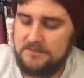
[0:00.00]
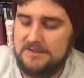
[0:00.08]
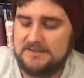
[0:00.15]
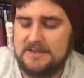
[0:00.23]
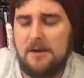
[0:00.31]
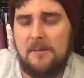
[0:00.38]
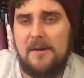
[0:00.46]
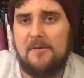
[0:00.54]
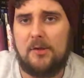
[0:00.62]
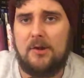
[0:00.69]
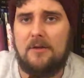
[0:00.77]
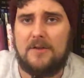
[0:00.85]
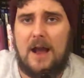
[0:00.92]
there's a little bit of
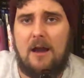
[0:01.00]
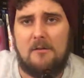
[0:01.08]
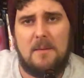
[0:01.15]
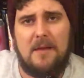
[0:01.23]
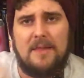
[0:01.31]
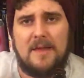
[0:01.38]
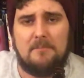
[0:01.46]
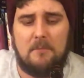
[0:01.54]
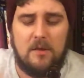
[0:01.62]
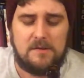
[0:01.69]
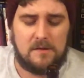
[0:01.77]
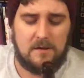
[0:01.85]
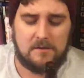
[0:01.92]
sort of caramelly
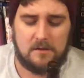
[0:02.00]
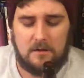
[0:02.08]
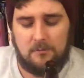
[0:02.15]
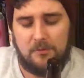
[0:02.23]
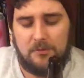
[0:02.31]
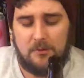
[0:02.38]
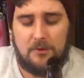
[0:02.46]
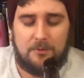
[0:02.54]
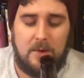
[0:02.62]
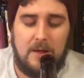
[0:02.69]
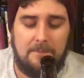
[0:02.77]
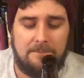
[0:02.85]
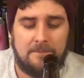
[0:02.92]
maltiness that comes through as
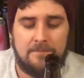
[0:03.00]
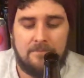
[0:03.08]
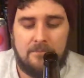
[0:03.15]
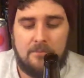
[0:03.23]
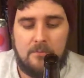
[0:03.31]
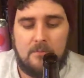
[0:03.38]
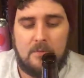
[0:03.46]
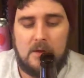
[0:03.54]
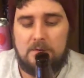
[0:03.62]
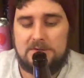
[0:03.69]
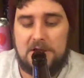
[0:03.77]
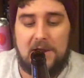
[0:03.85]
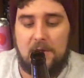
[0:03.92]
well,
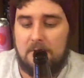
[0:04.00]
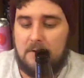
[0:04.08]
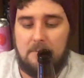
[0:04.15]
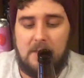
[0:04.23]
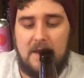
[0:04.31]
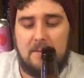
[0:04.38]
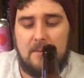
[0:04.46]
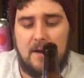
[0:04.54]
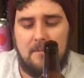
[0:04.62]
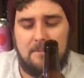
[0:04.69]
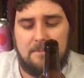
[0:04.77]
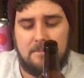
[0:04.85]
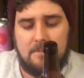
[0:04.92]
which I don't complain
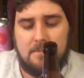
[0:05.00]
about.